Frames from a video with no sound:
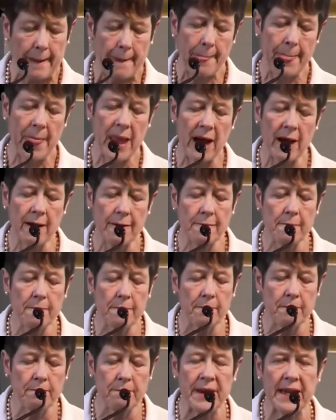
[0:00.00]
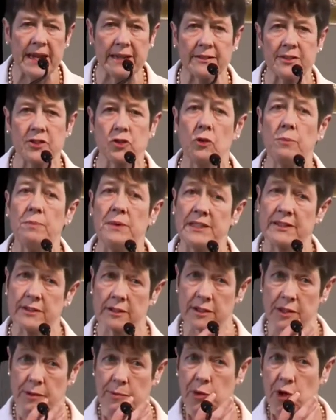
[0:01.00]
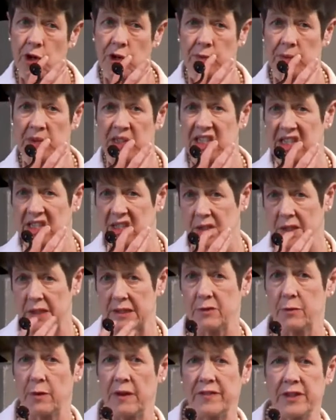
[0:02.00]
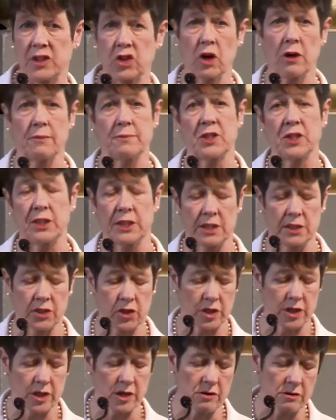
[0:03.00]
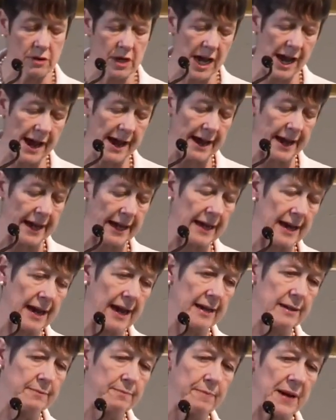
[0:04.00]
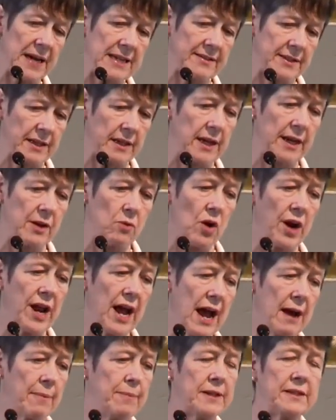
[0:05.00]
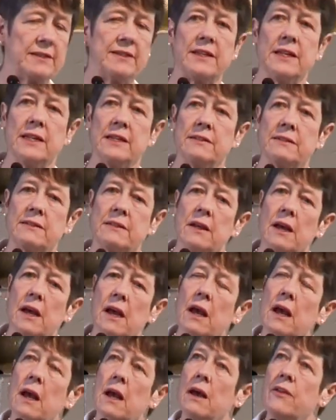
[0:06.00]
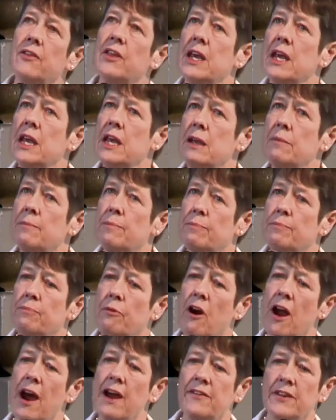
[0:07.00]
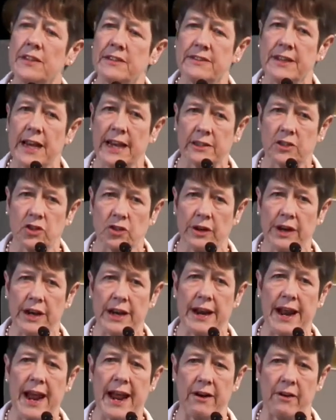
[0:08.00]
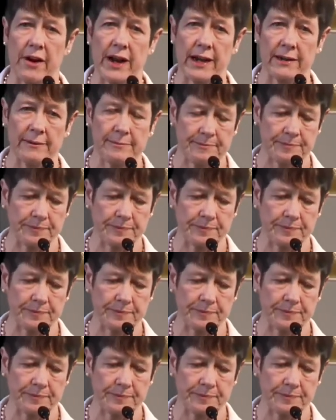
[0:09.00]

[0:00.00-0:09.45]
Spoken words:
Now, BIDs, or business improvement districts, we've adopted into the UK, and basically what happens is the private sector in an area